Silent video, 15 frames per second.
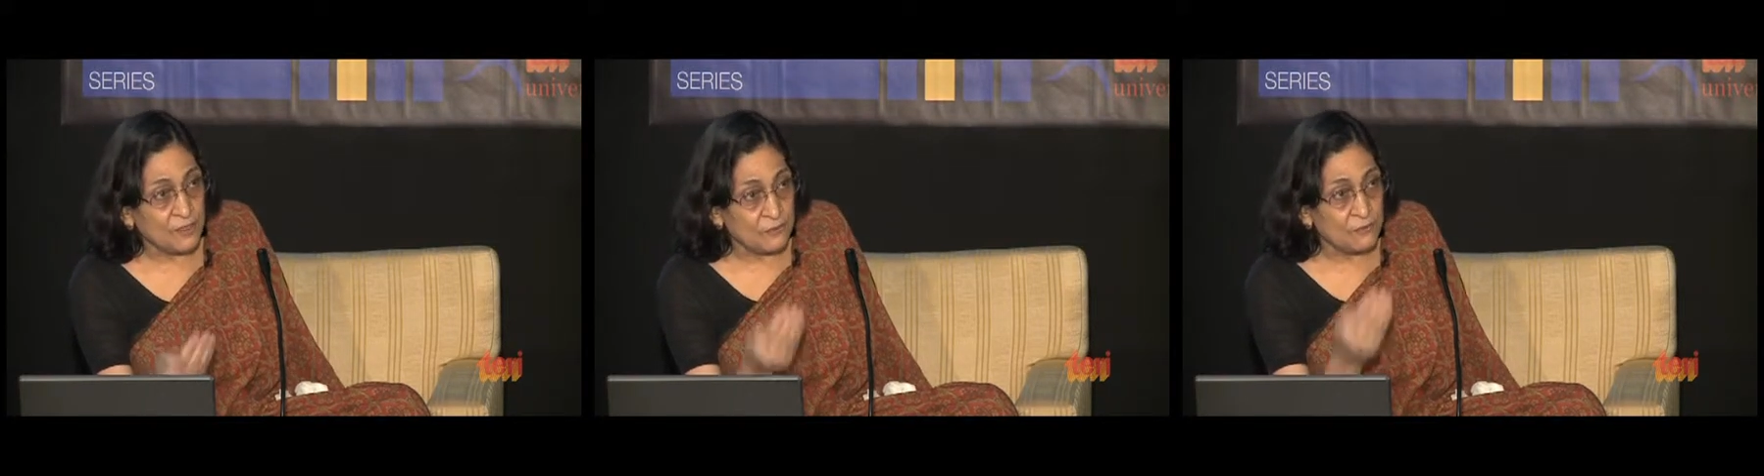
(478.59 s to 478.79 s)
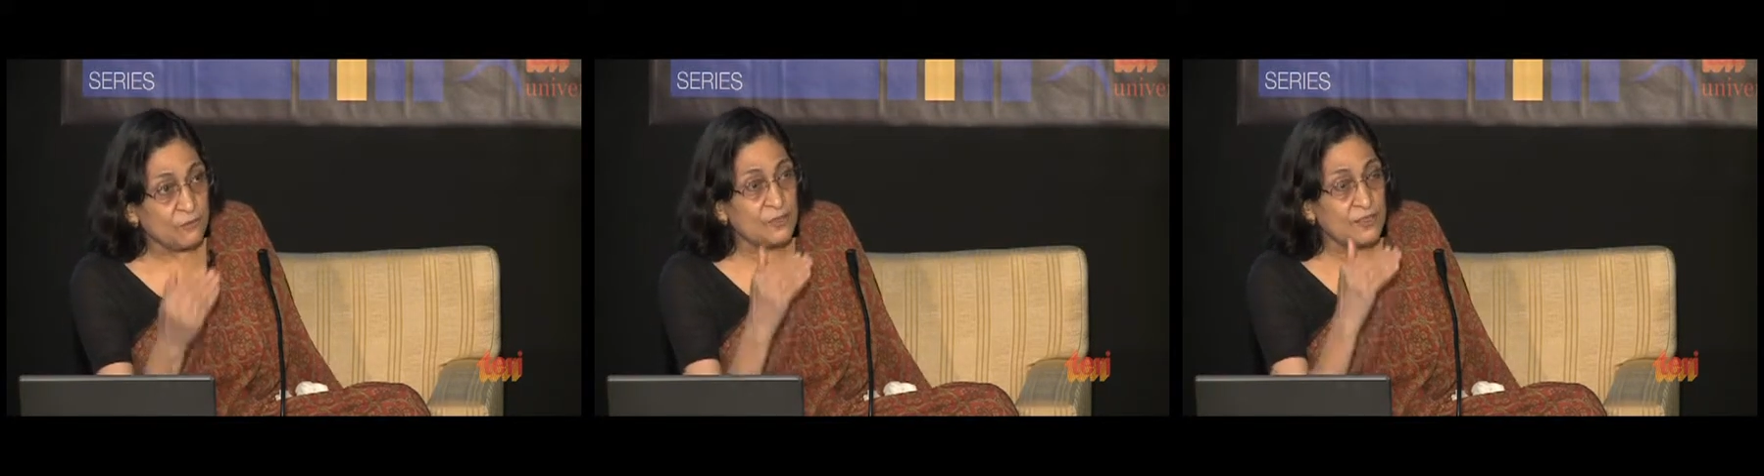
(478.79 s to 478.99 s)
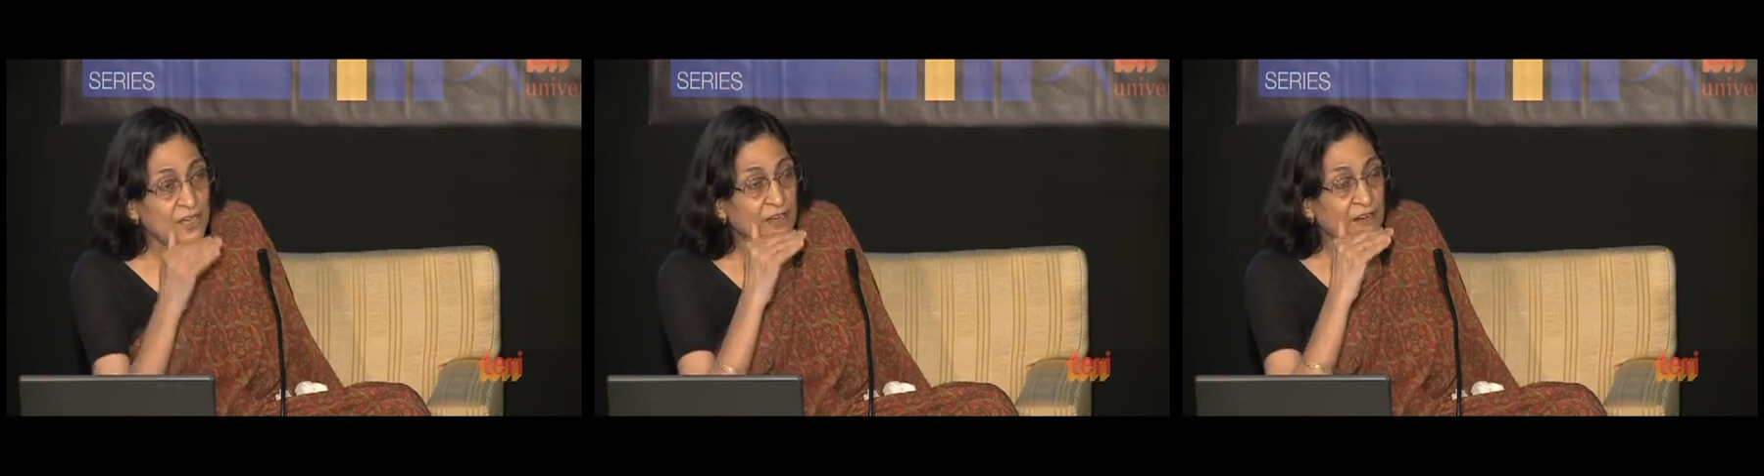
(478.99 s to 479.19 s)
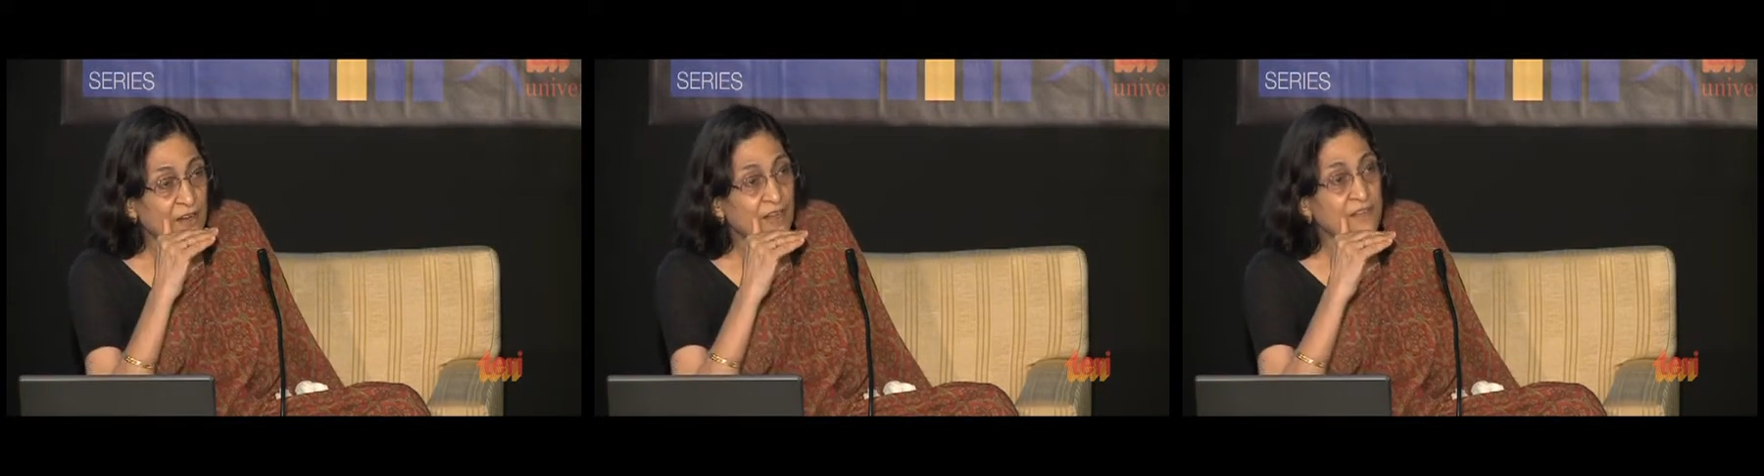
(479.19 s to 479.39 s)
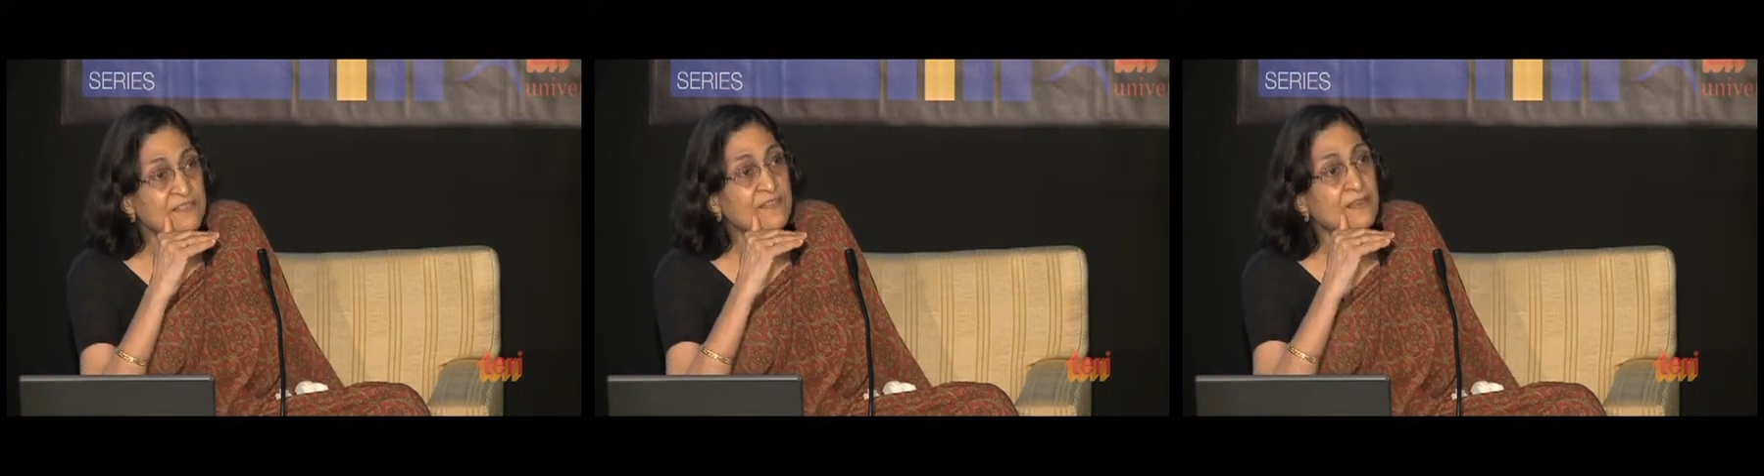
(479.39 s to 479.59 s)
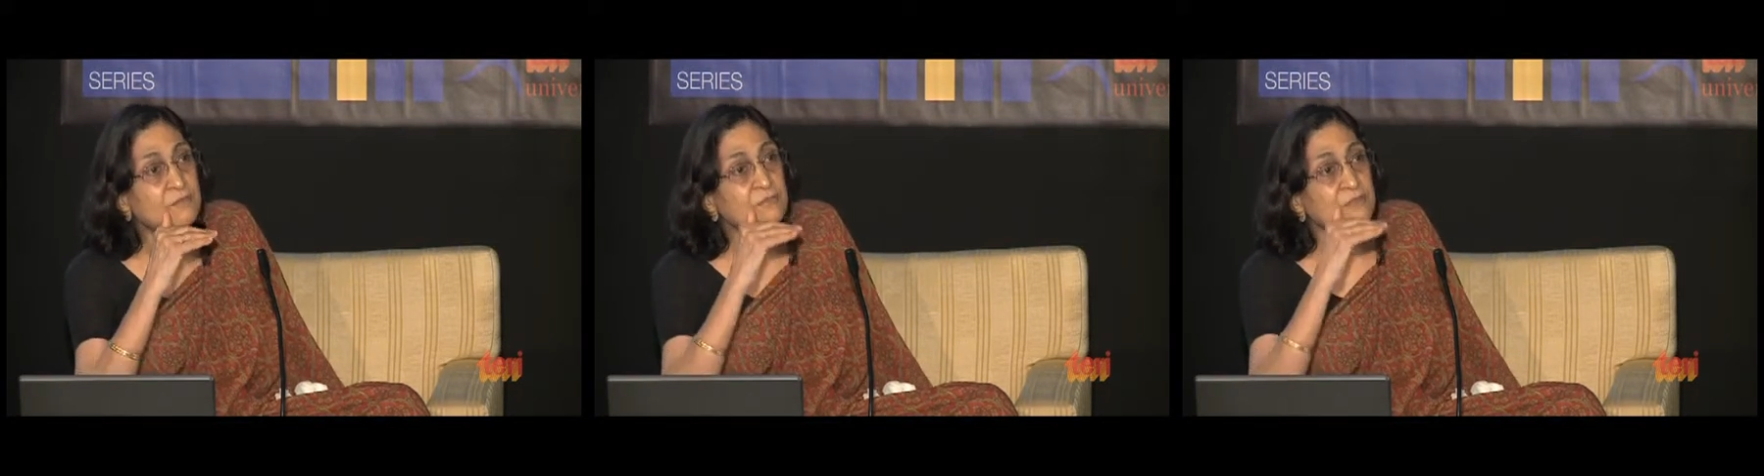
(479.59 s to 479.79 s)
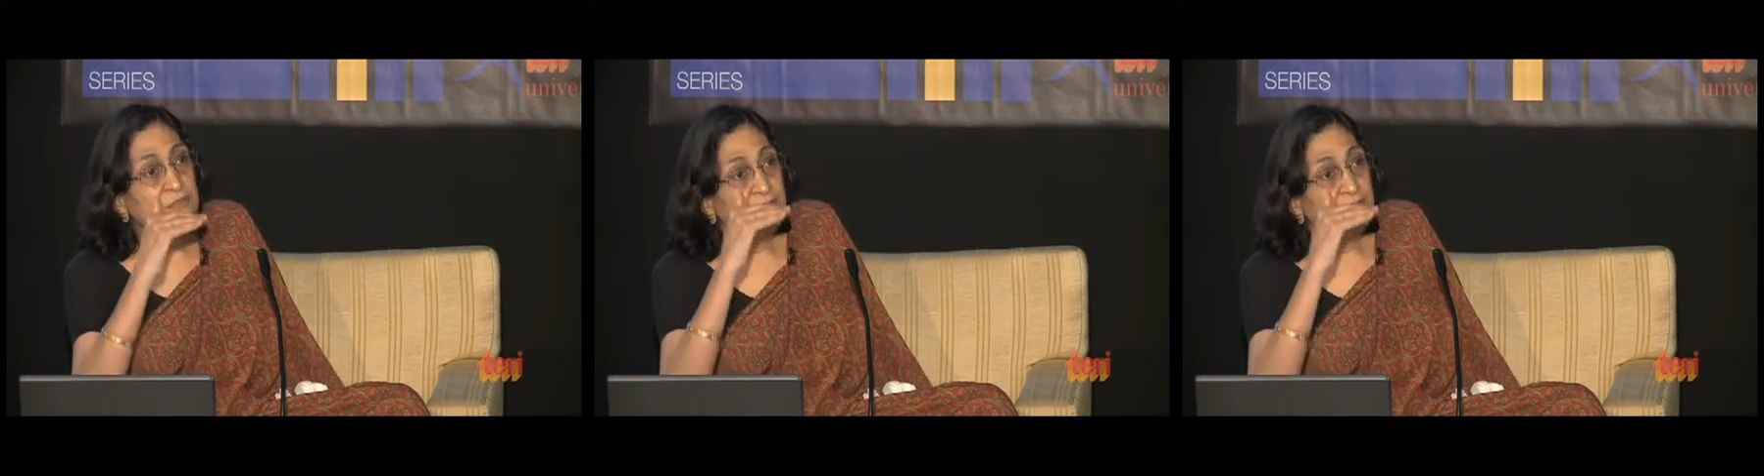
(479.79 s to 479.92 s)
So there are some